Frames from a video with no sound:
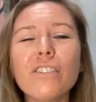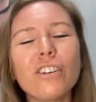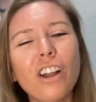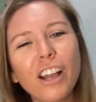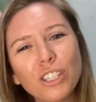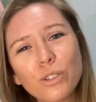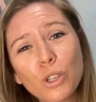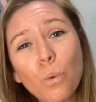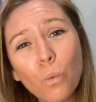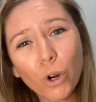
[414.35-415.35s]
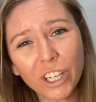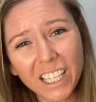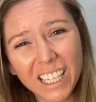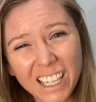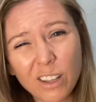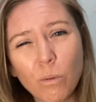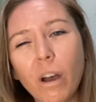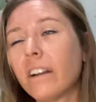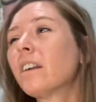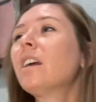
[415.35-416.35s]
They're not used to working in the
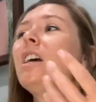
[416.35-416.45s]
water.